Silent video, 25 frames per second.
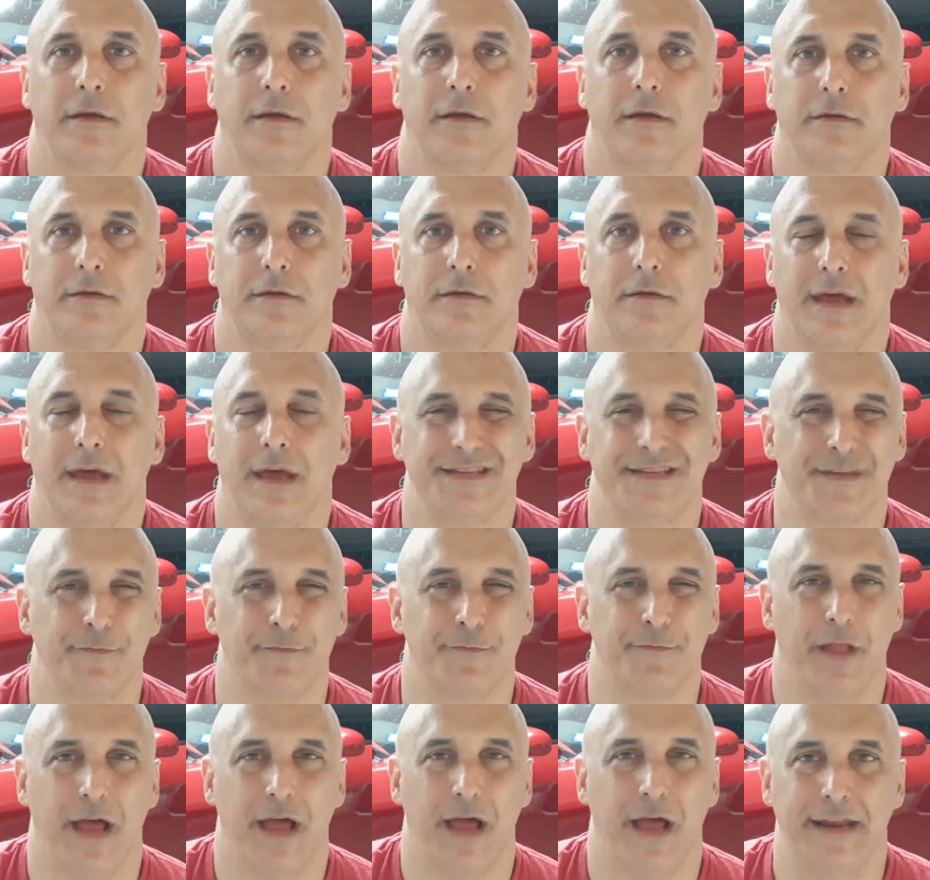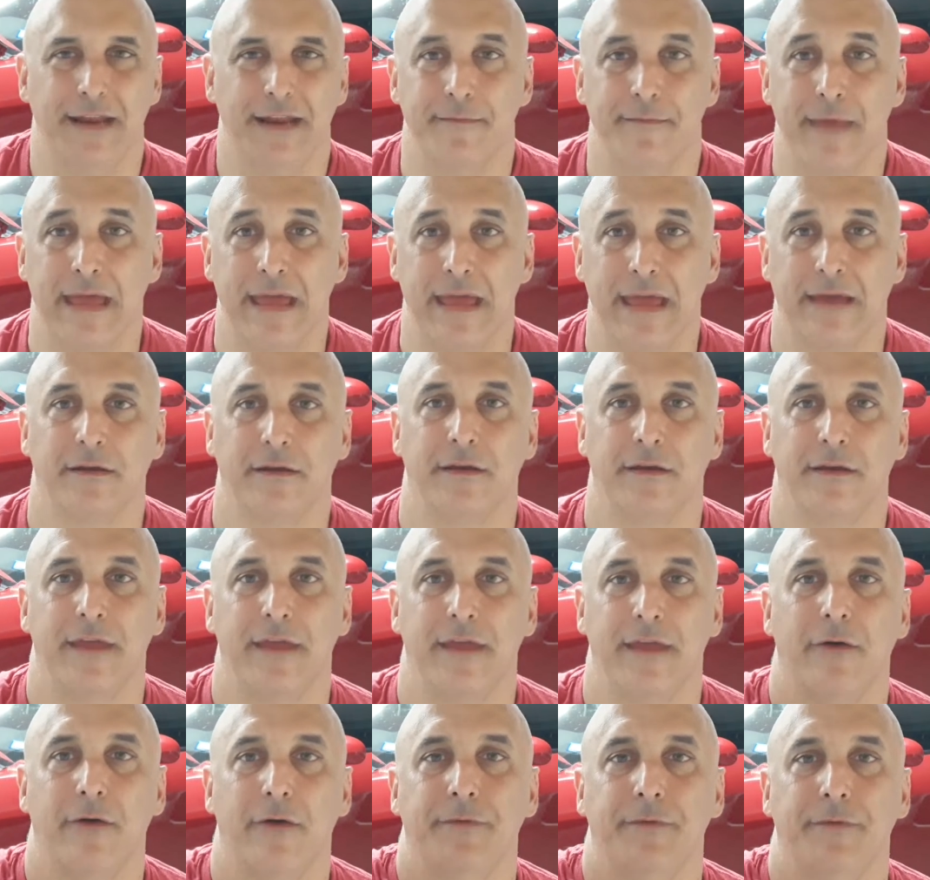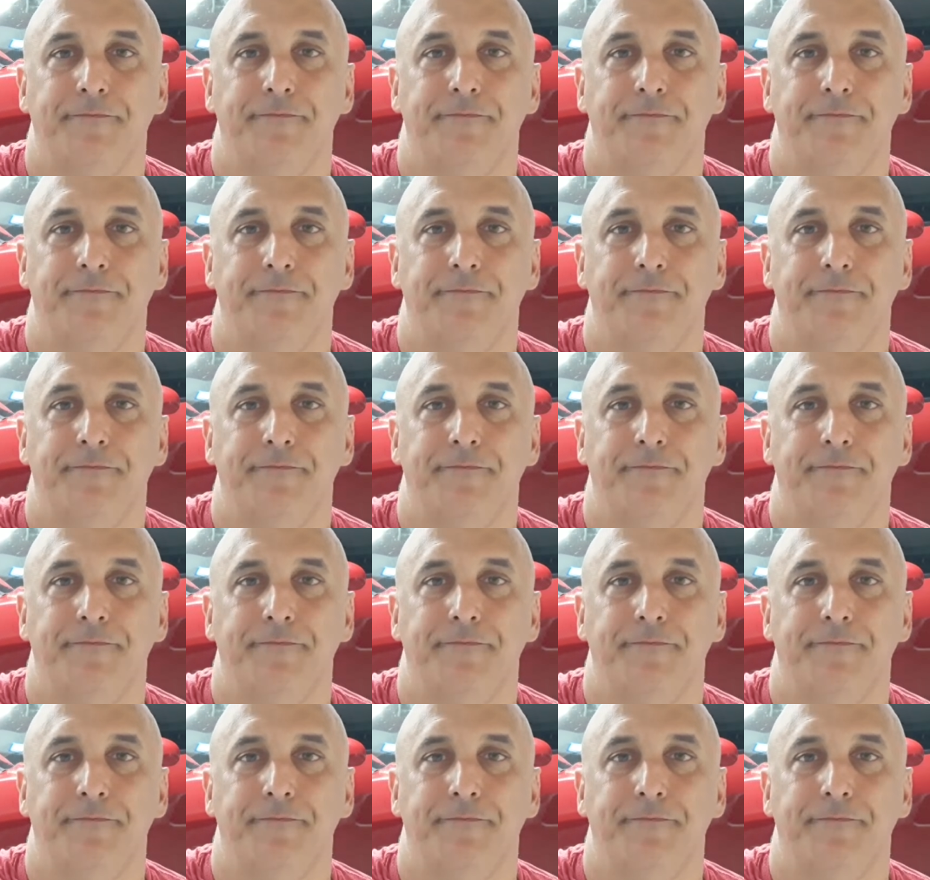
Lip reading: Kind of supply and demand on that one.